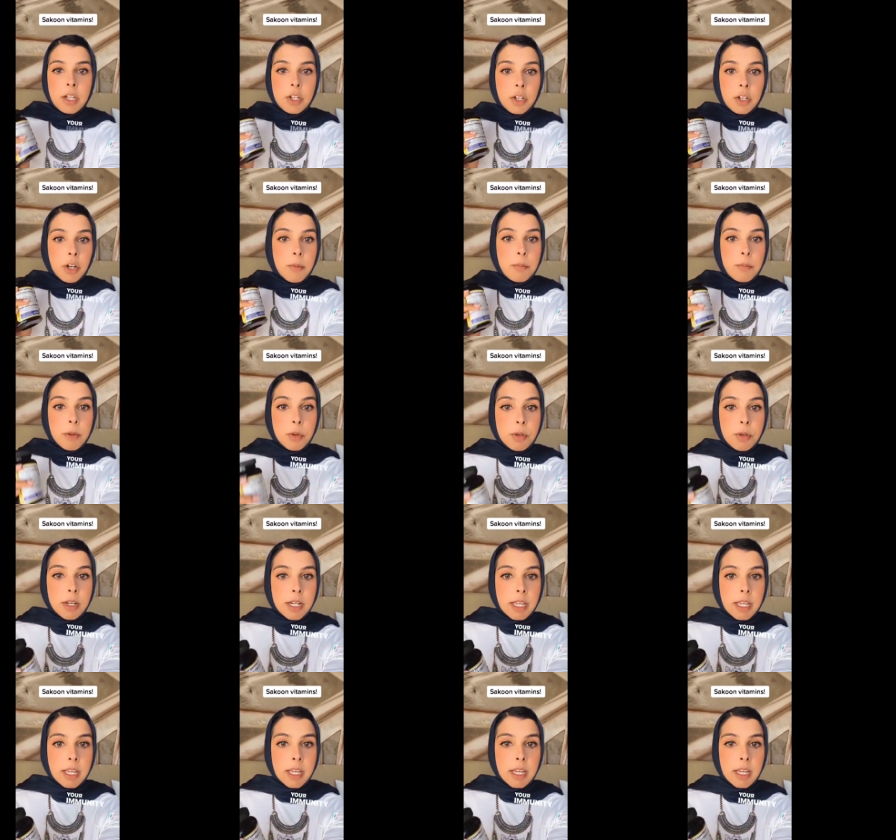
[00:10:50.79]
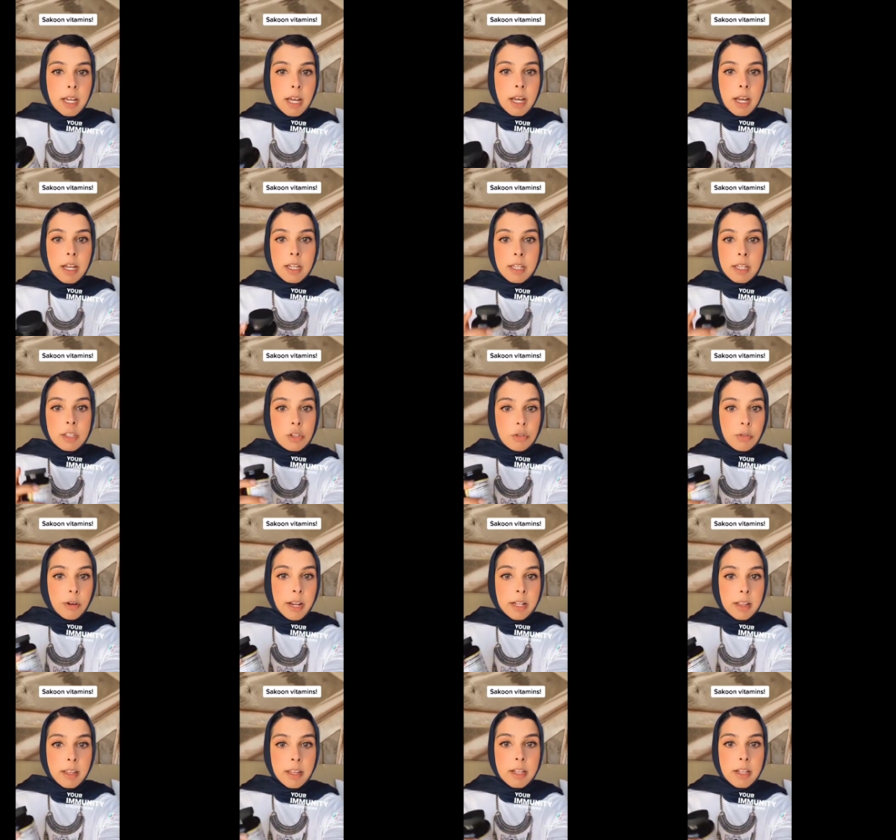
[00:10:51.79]
Your immunity
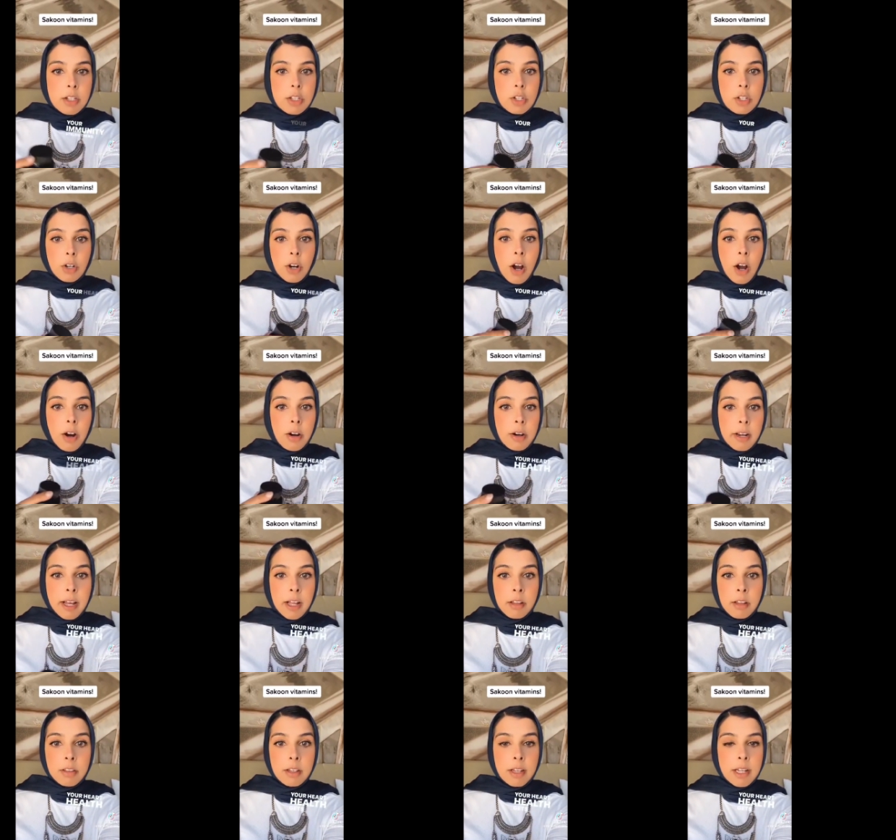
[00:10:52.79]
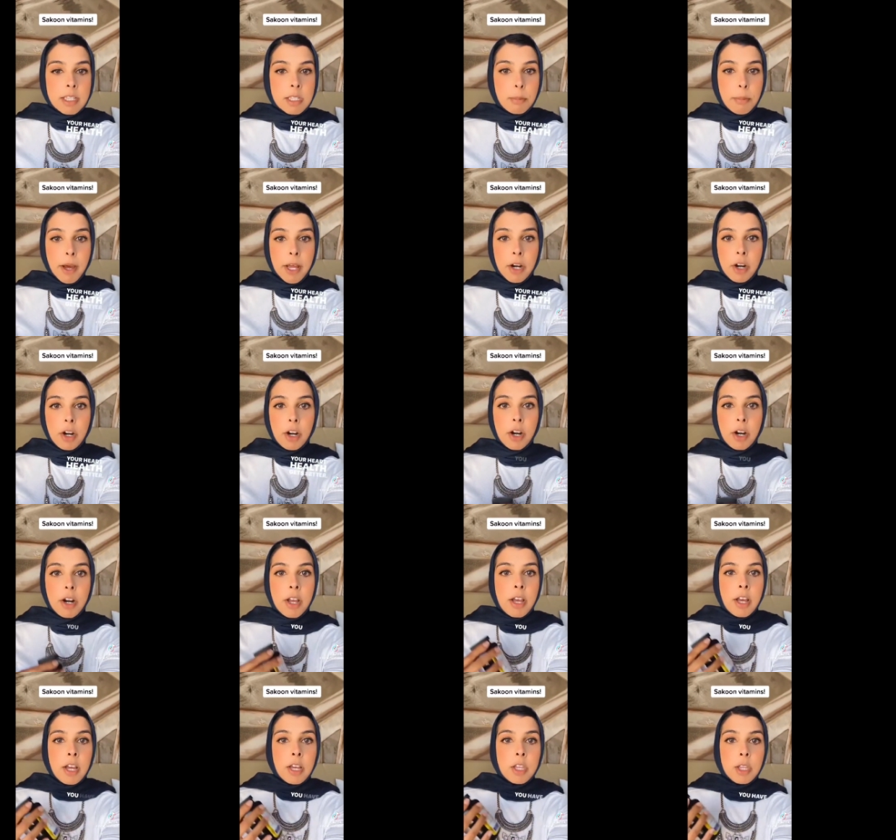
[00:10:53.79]
strengthens, your heart health gets better,
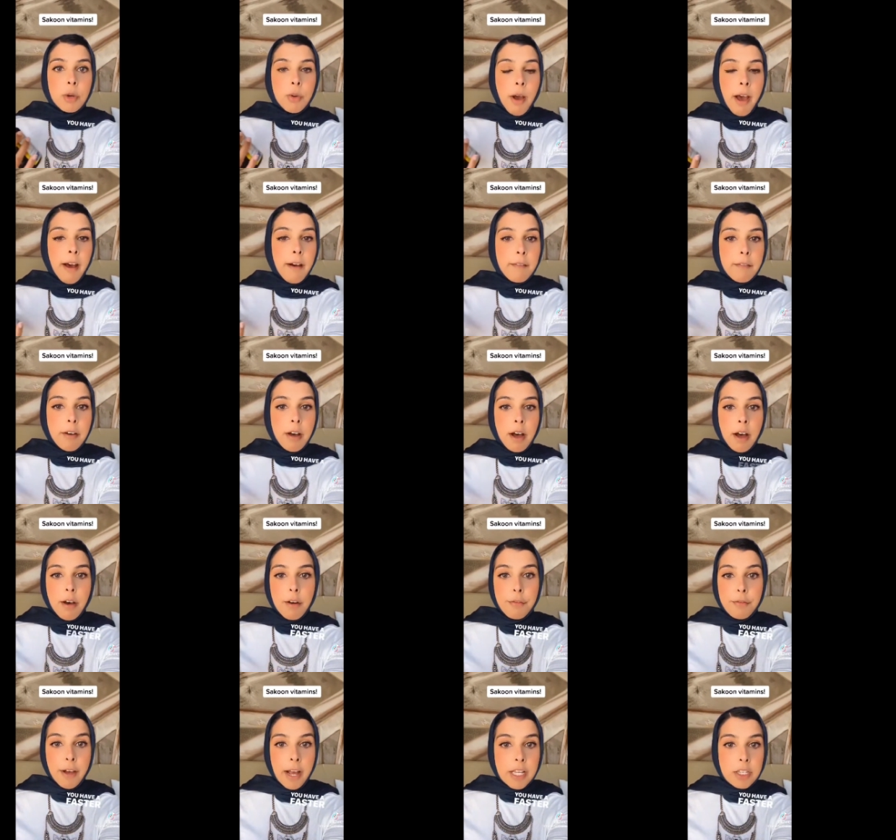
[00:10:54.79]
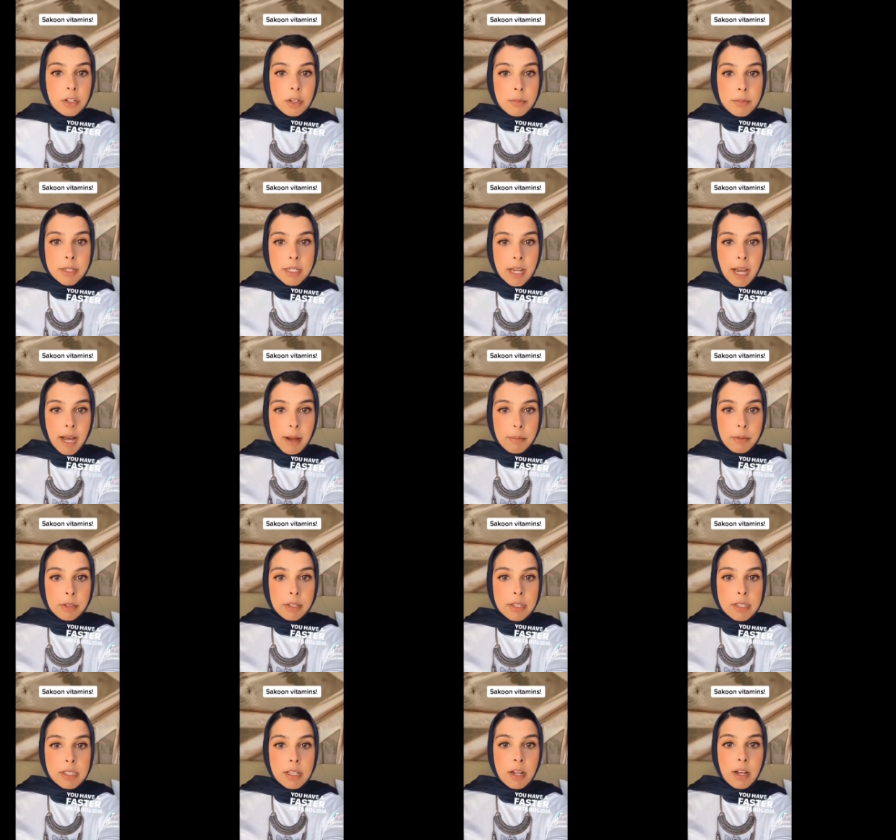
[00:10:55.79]
you have a faster
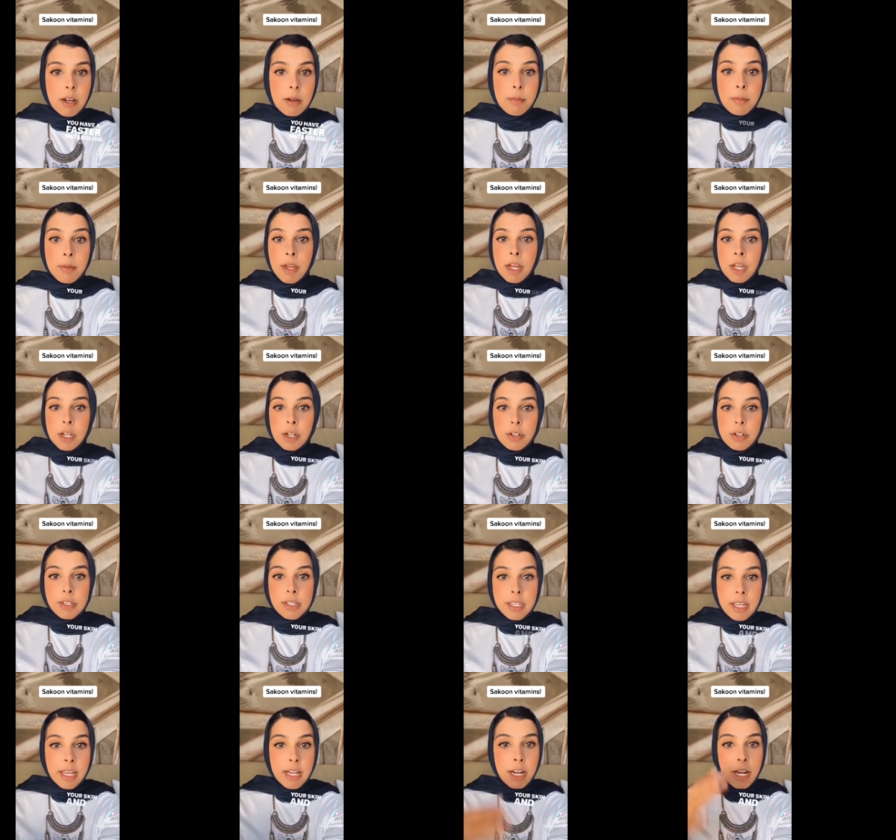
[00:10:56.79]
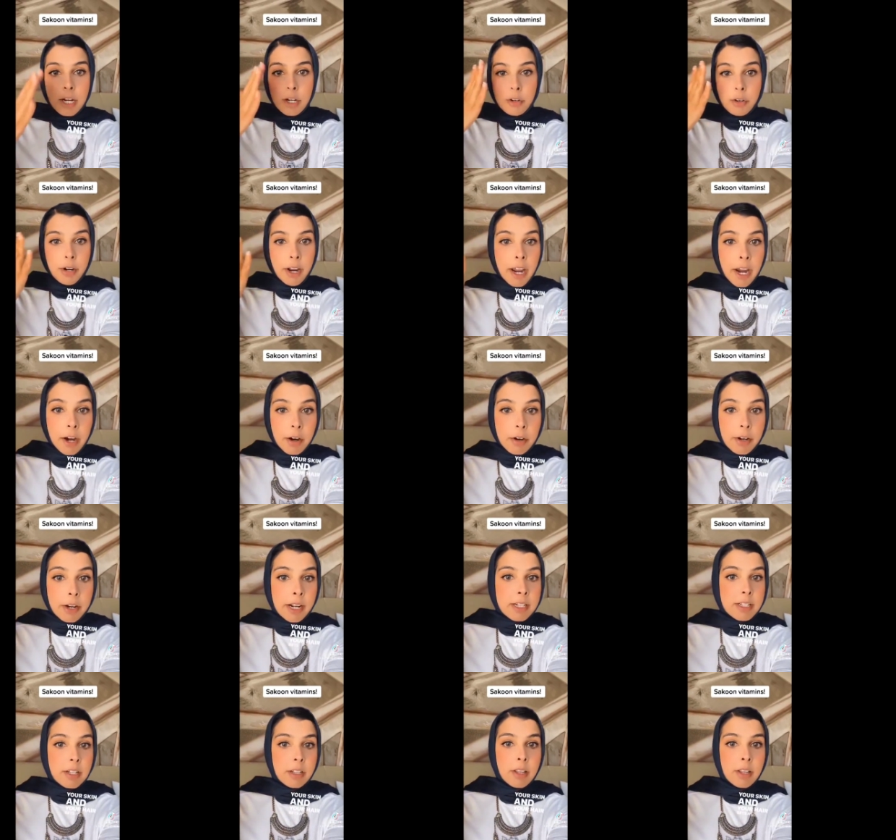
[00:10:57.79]
metabolism, your skin and your hair
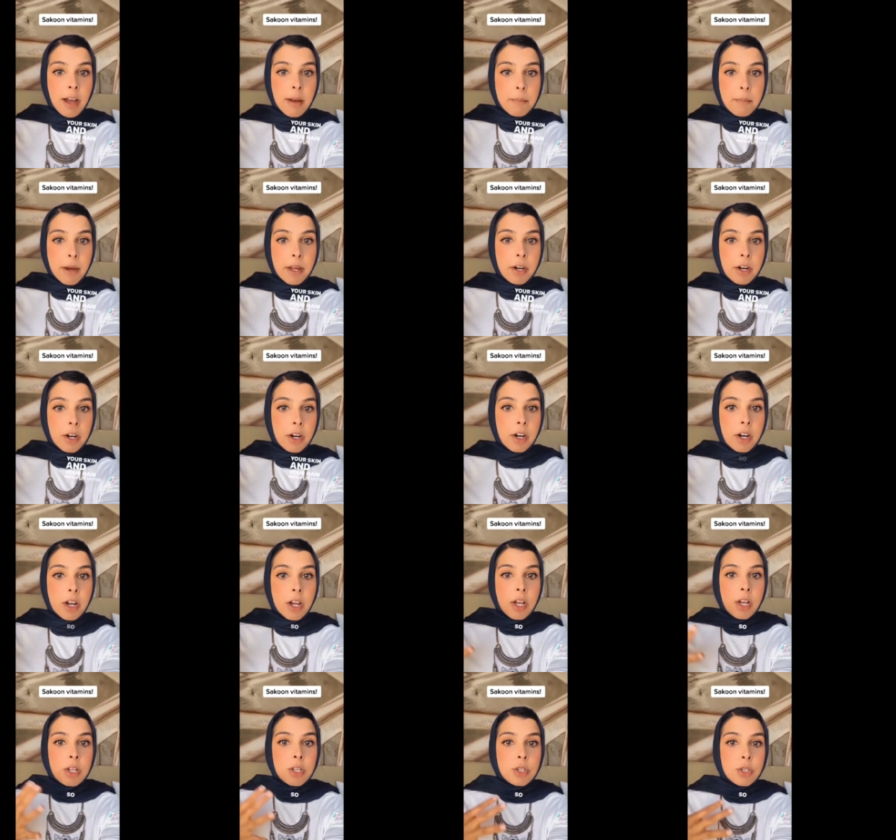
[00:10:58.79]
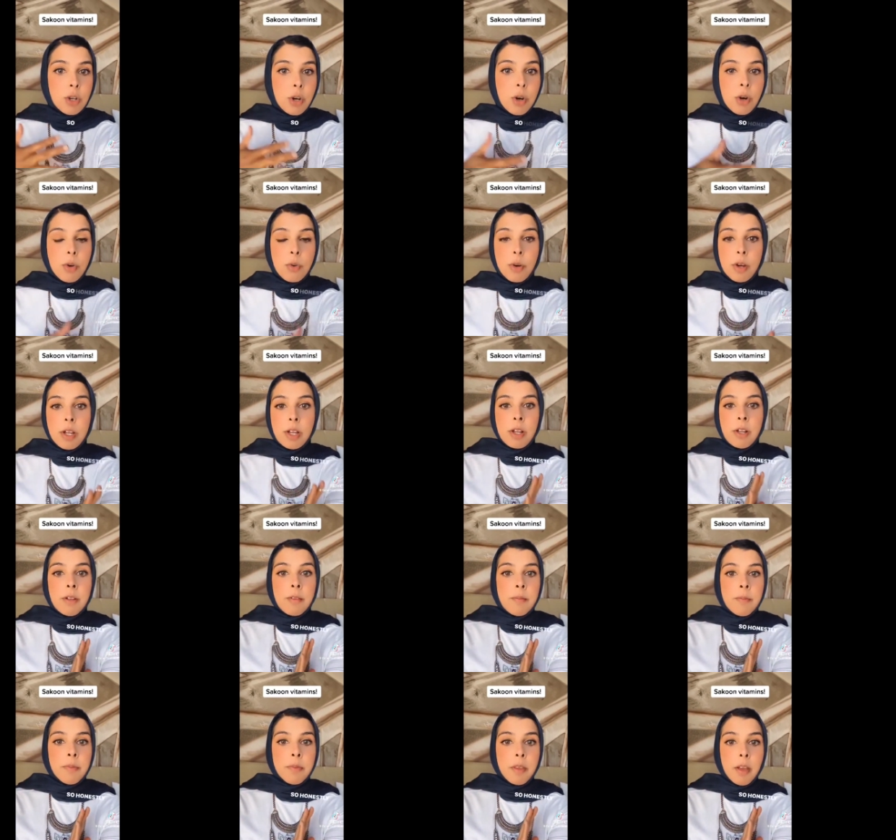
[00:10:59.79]
gets a lot better. So
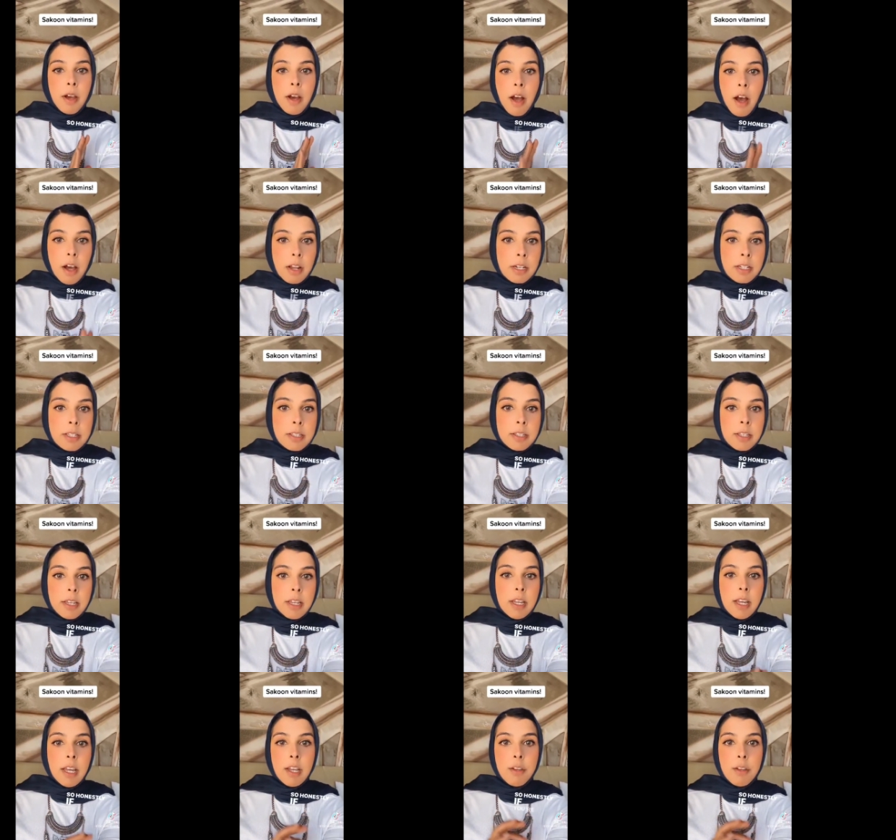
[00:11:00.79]
honestly,